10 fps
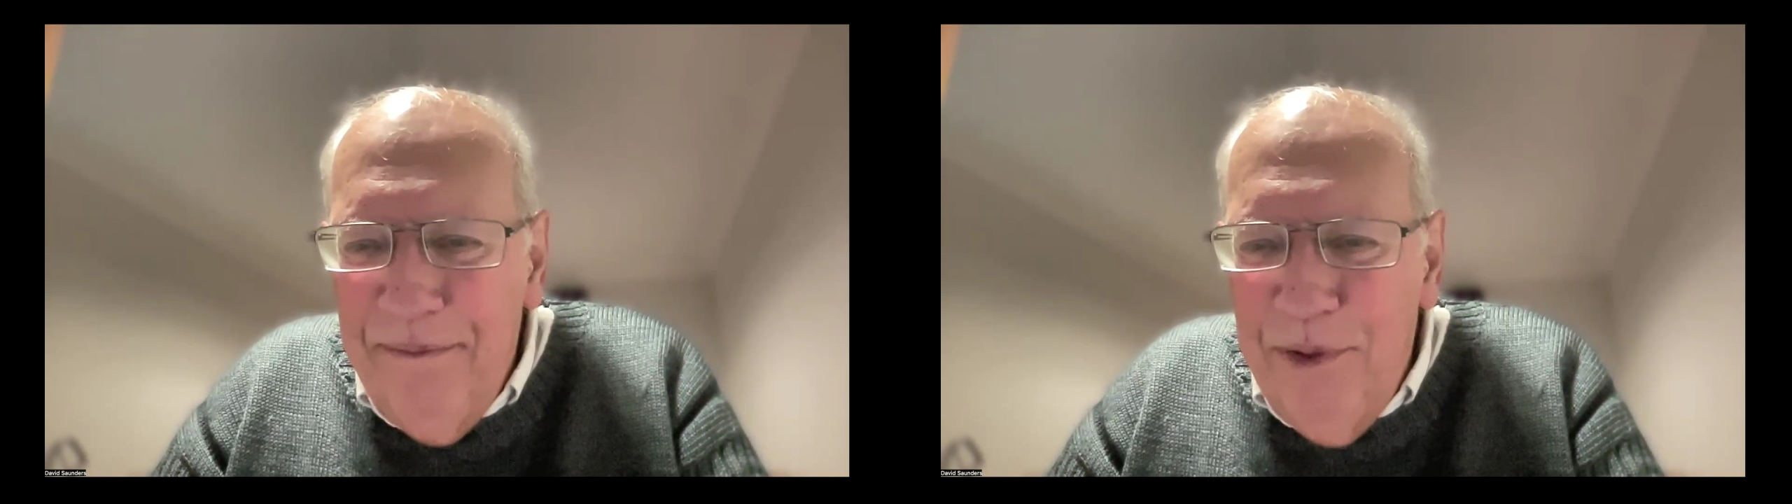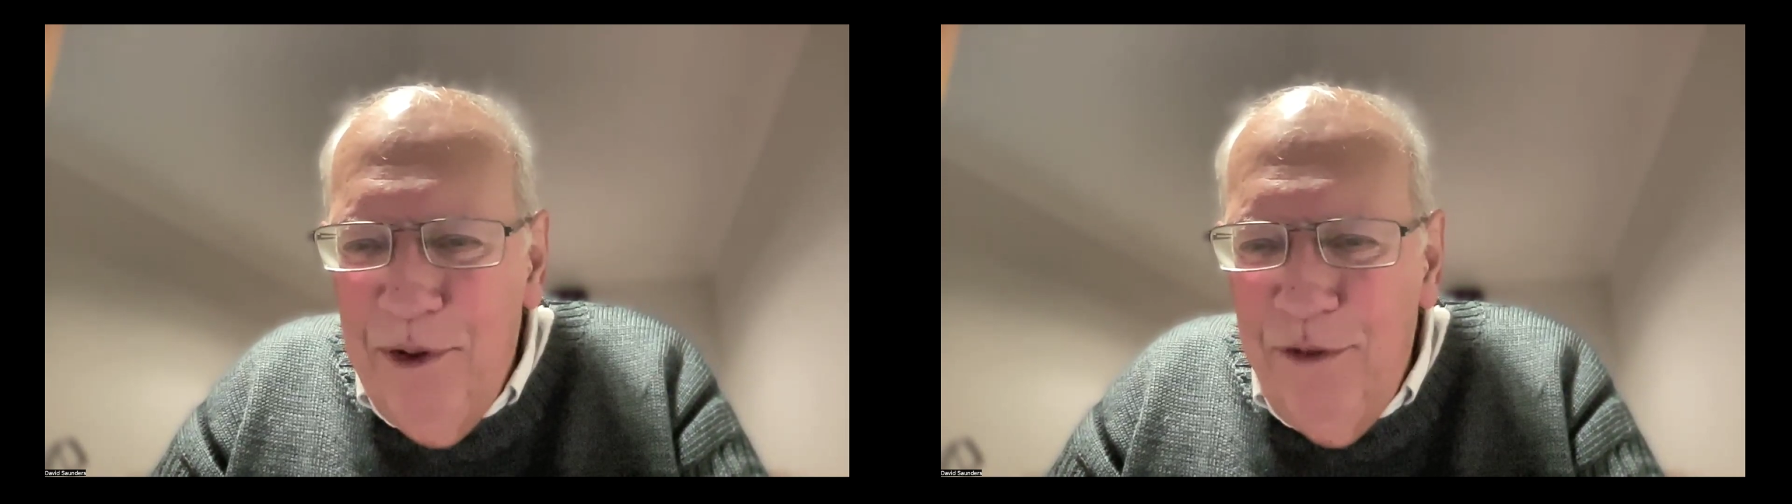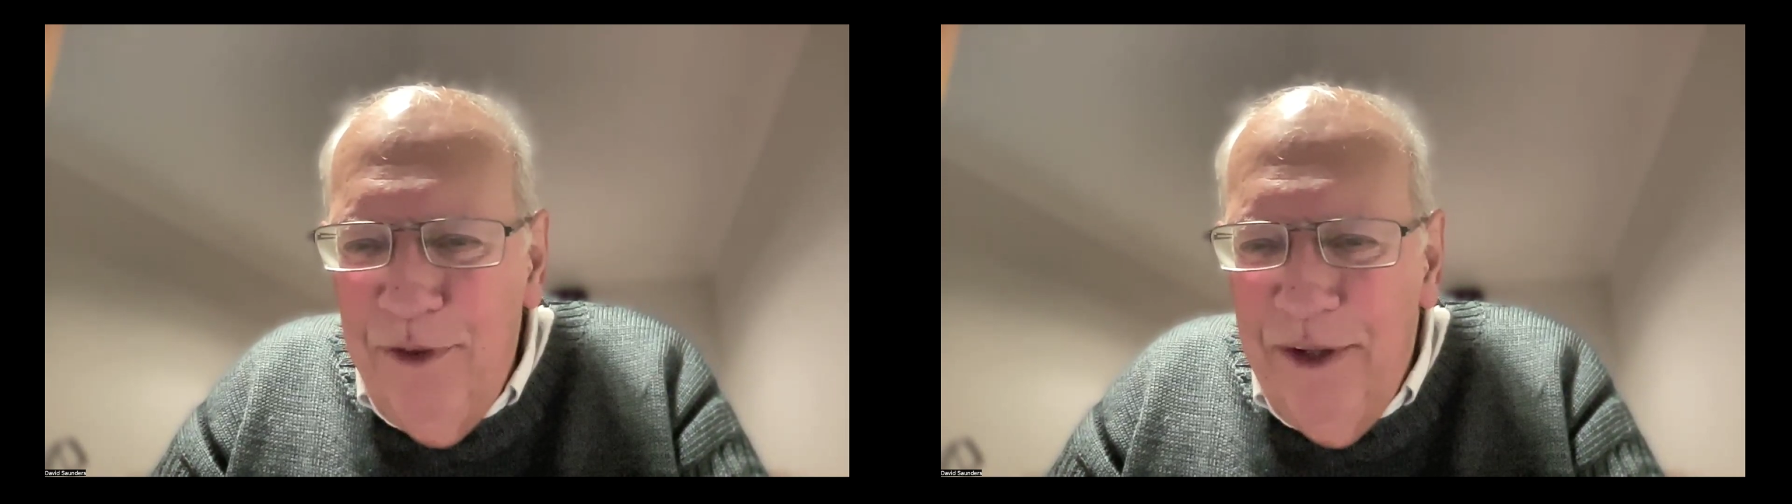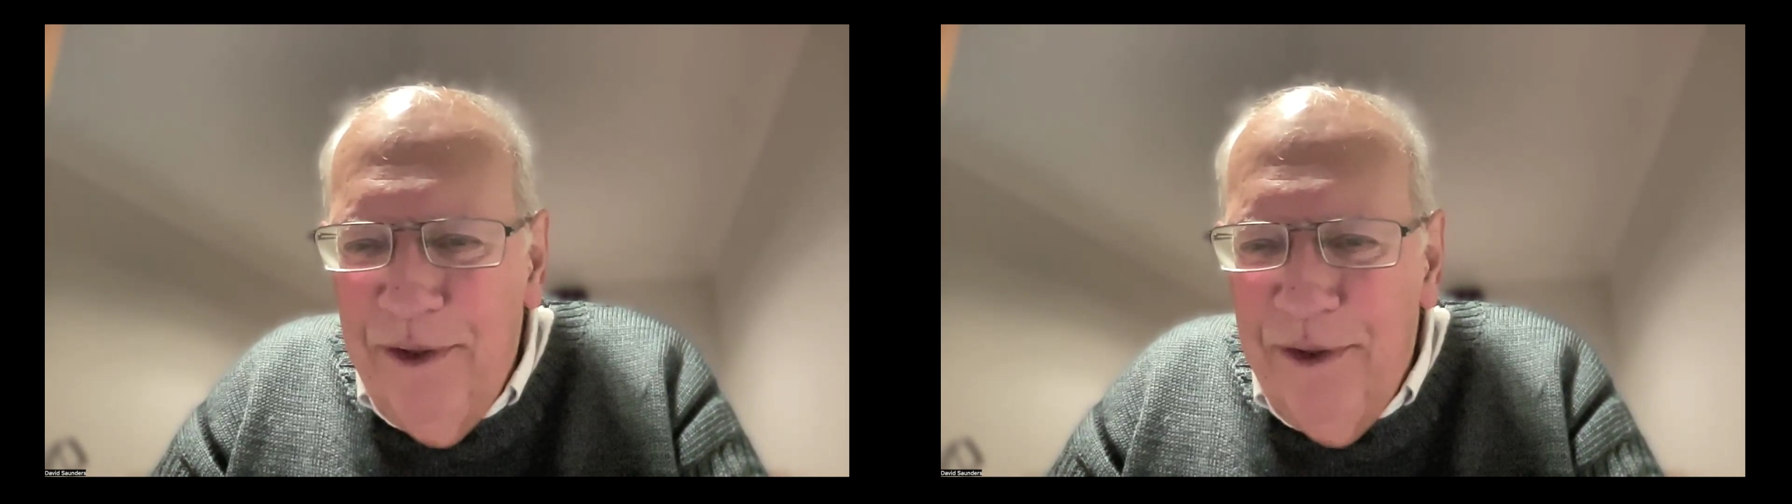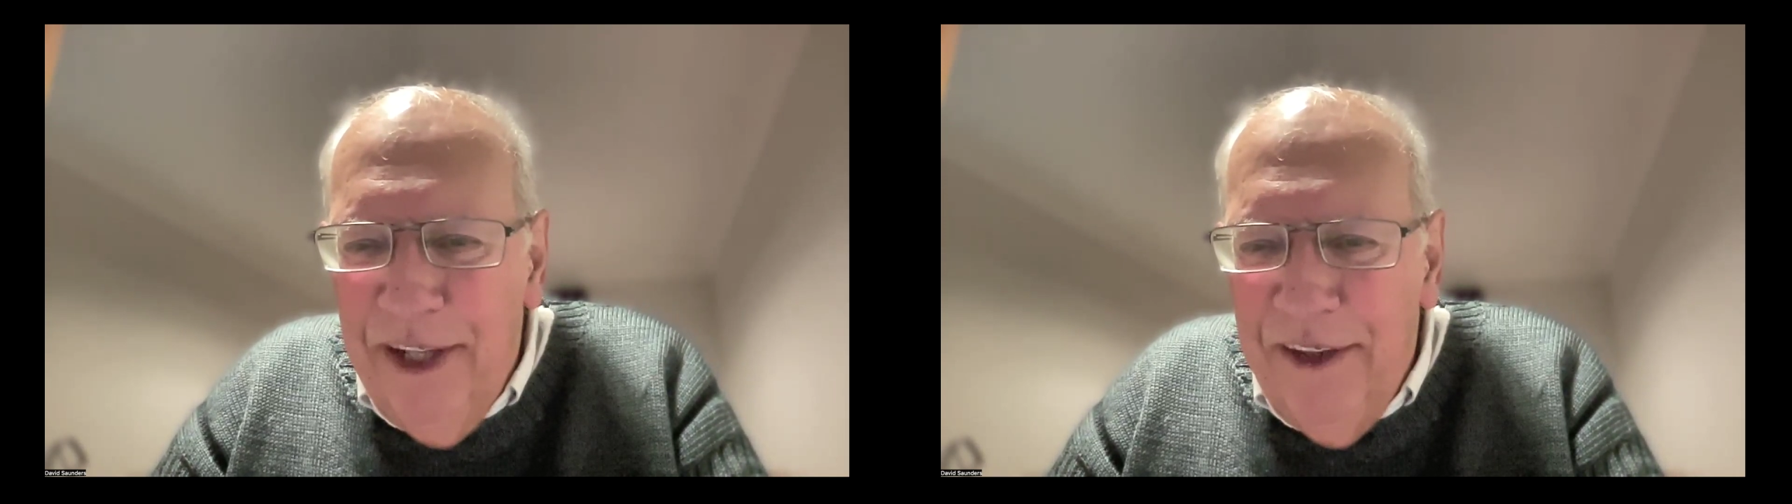Pause
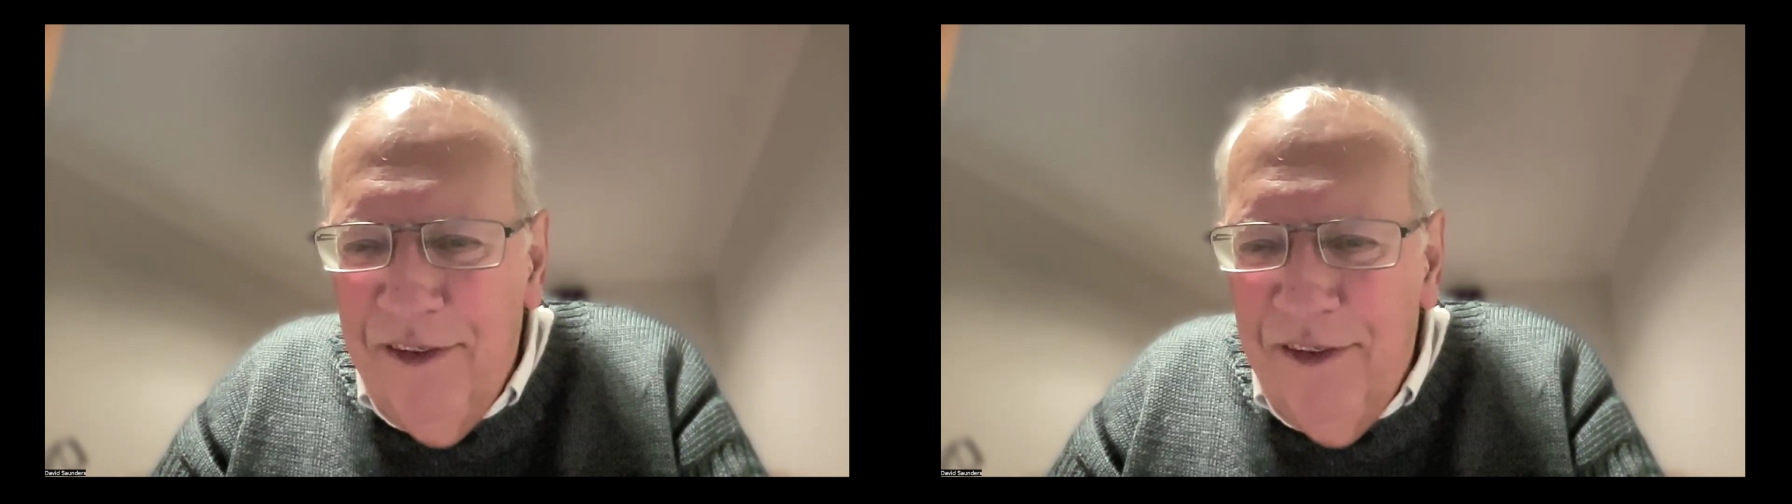recording.